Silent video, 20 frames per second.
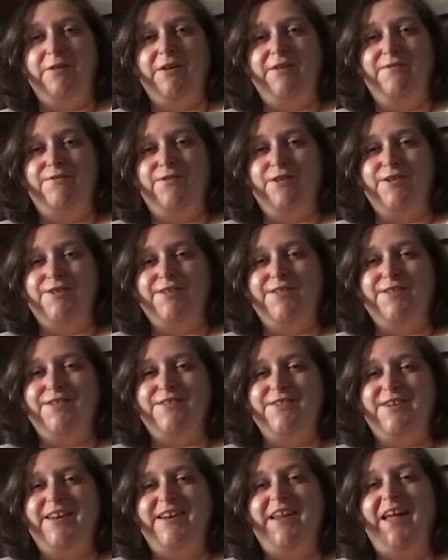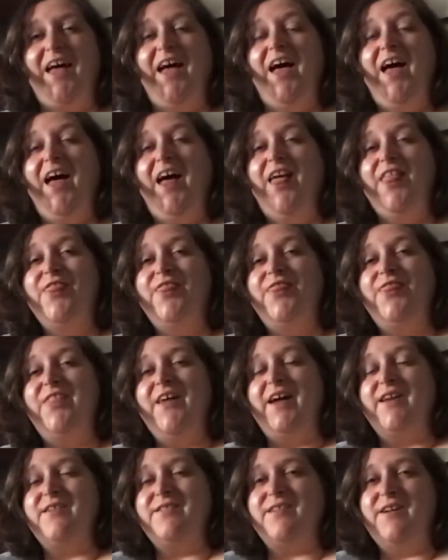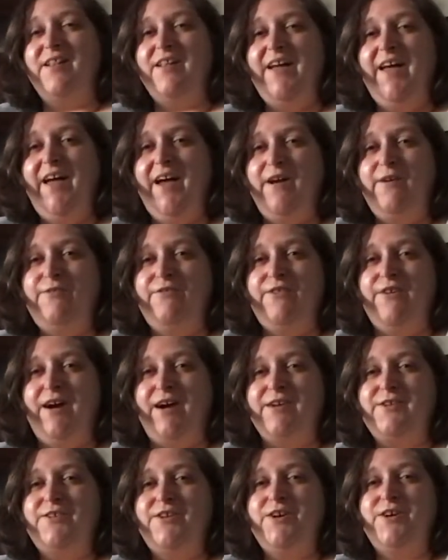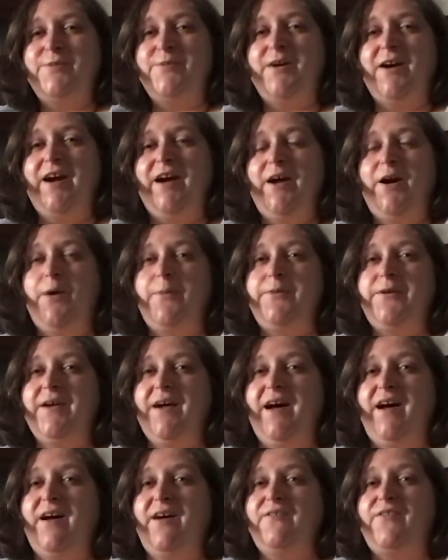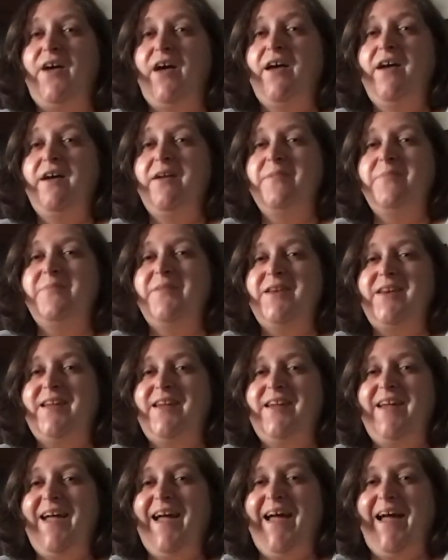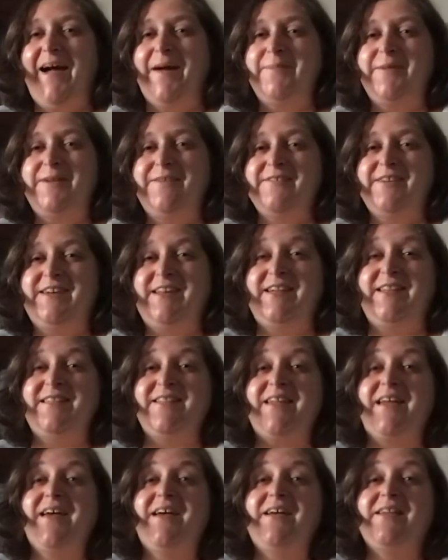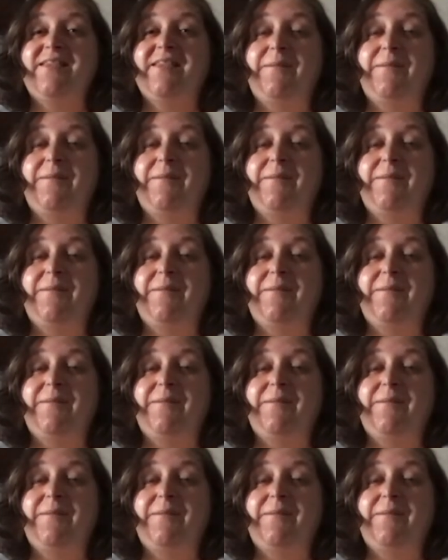So I'm looking forward to this read. That is all I have for October. I hope you have many happy readings.